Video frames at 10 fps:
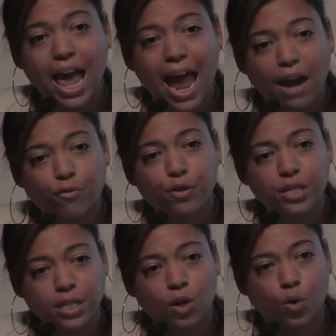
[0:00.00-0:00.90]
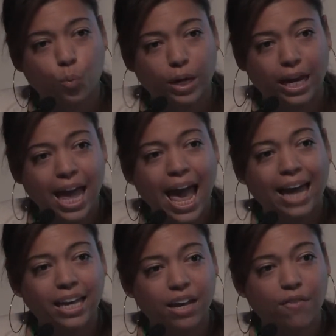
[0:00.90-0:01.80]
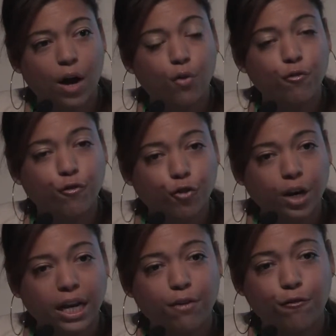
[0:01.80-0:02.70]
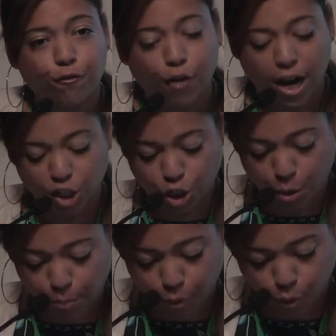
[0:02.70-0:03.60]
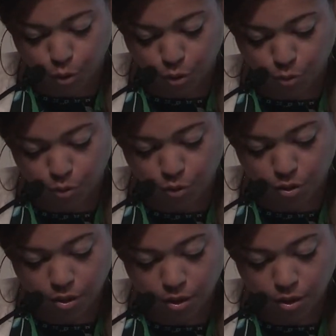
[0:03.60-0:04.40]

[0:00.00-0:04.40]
every single week and give out free, fresh produce.